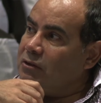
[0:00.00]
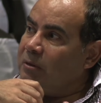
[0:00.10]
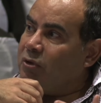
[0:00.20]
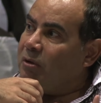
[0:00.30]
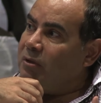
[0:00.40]

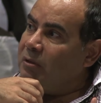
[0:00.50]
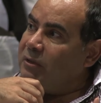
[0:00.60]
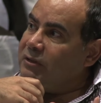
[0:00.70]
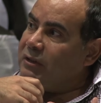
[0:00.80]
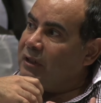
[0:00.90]
The
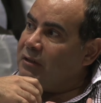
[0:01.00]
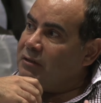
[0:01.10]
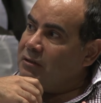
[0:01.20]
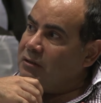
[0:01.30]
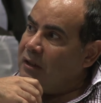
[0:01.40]
problem is
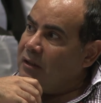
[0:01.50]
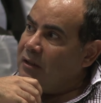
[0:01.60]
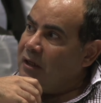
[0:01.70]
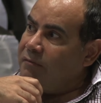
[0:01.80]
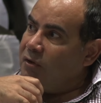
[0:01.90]
that the
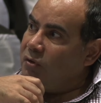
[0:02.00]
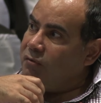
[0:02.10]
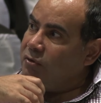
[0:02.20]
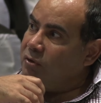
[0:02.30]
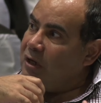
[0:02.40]
level
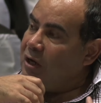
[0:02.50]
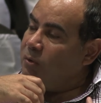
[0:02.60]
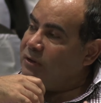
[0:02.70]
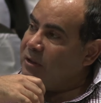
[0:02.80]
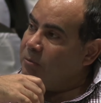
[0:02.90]
of
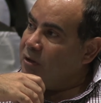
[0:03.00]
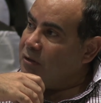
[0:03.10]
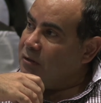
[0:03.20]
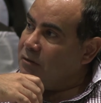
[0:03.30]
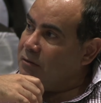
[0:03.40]
know-how in the
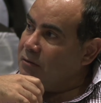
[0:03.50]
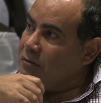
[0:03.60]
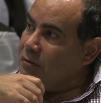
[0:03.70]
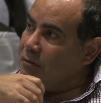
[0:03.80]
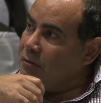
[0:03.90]
market
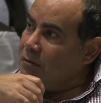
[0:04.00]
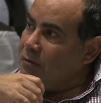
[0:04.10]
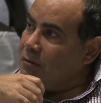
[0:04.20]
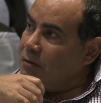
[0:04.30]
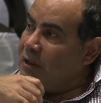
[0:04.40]

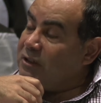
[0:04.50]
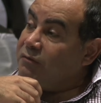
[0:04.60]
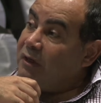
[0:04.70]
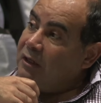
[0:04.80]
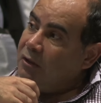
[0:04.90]
is
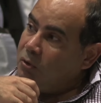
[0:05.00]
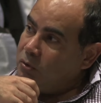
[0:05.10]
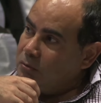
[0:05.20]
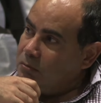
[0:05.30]
very low.